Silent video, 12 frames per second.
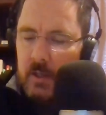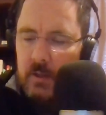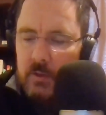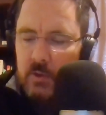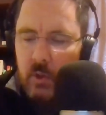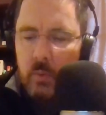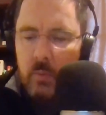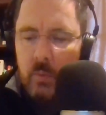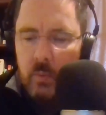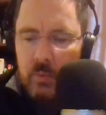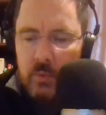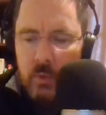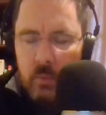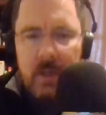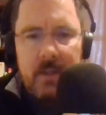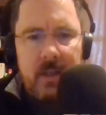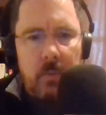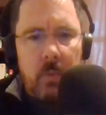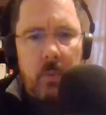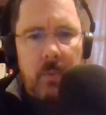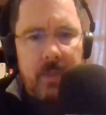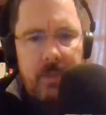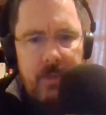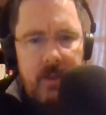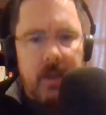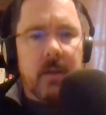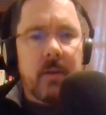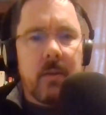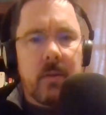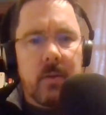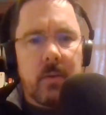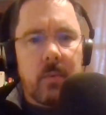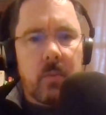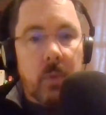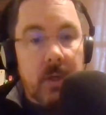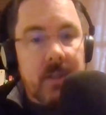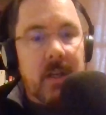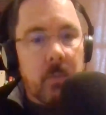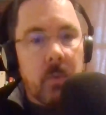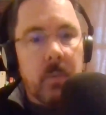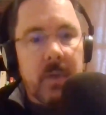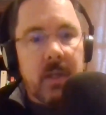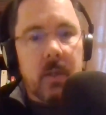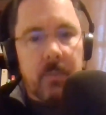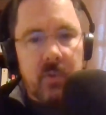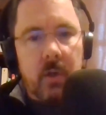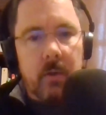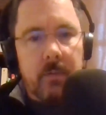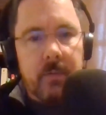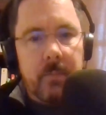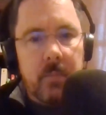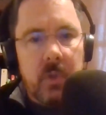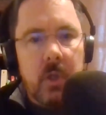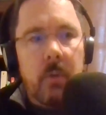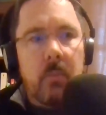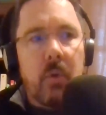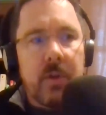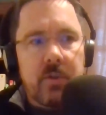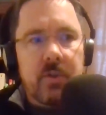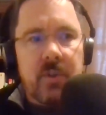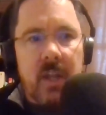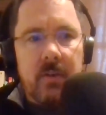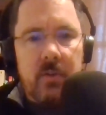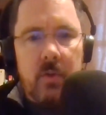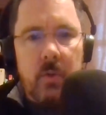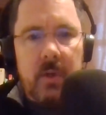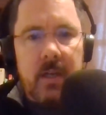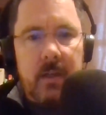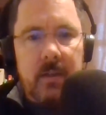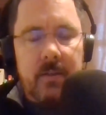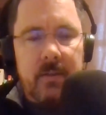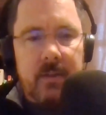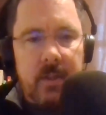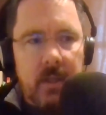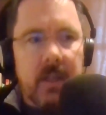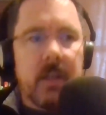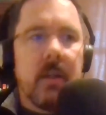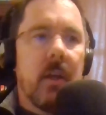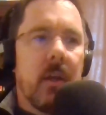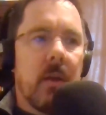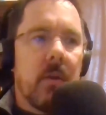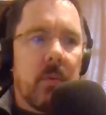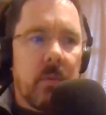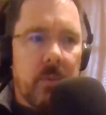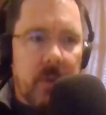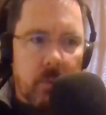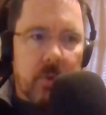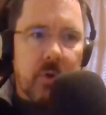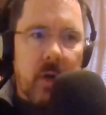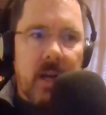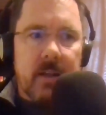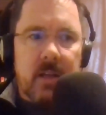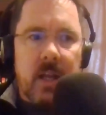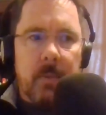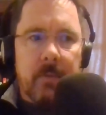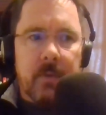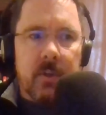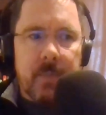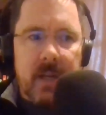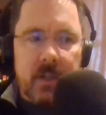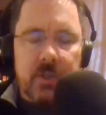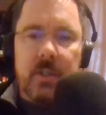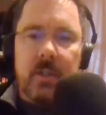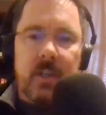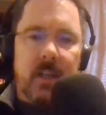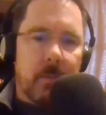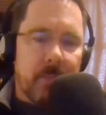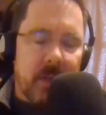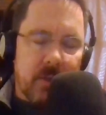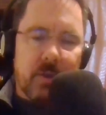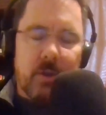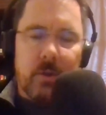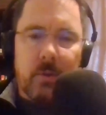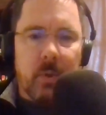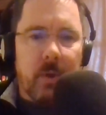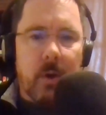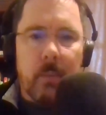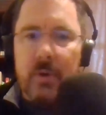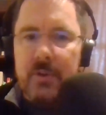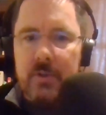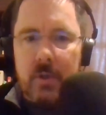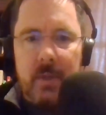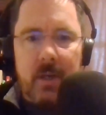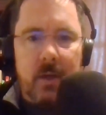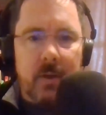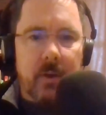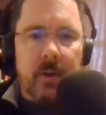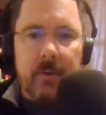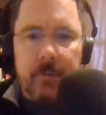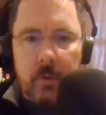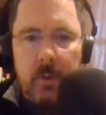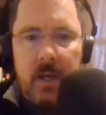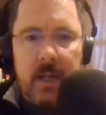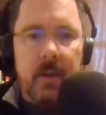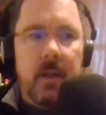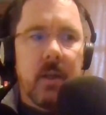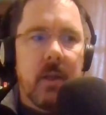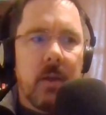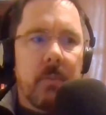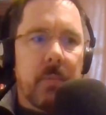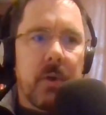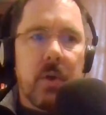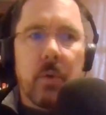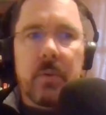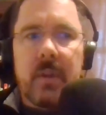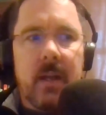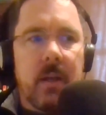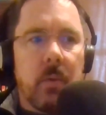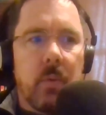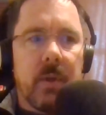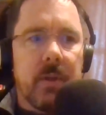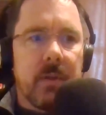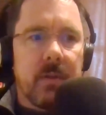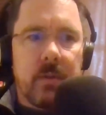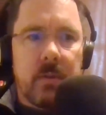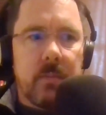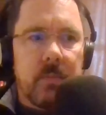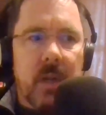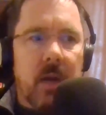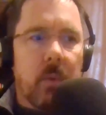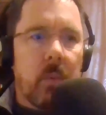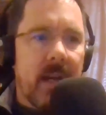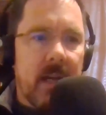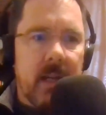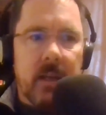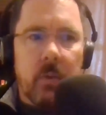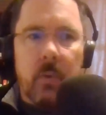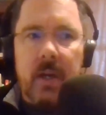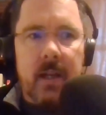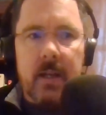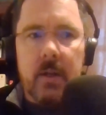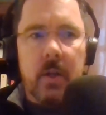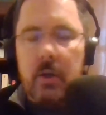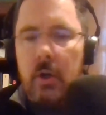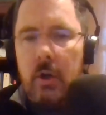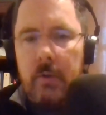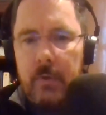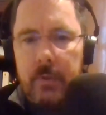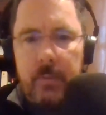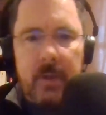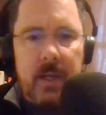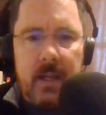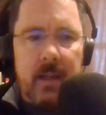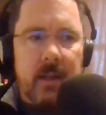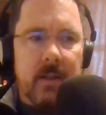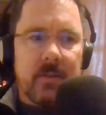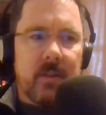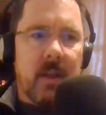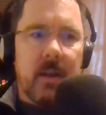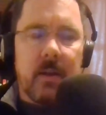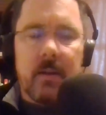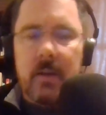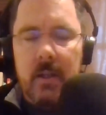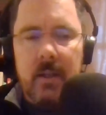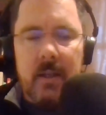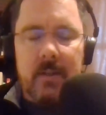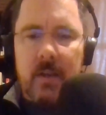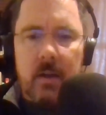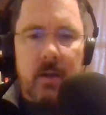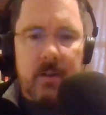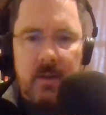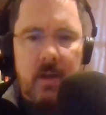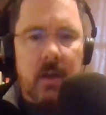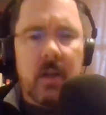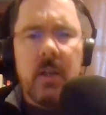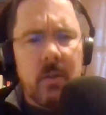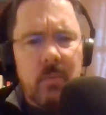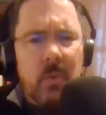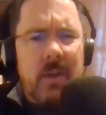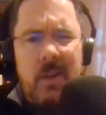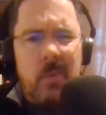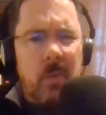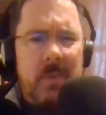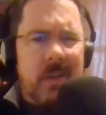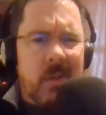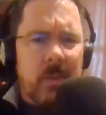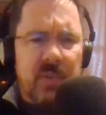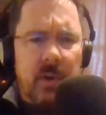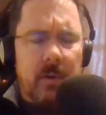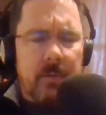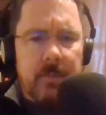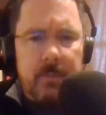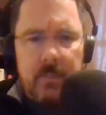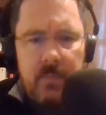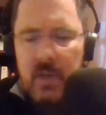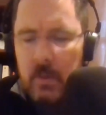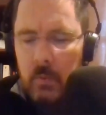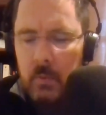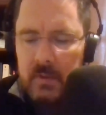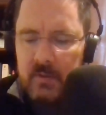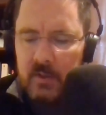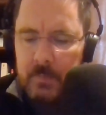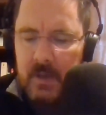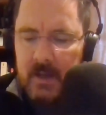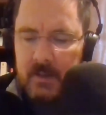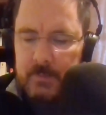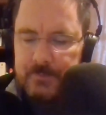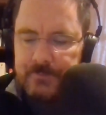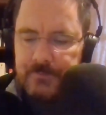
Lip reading: So don't write down what we think. Write down what we can observe. Moisture stains noted on ceiling. They were dry at time of inspection. Take a picture with our moisture meter or infrared, but note that it was not raining and rain hadn't occurred for 3 days, and et cetera, et cetera. Write down what we can observe, not what we suspect.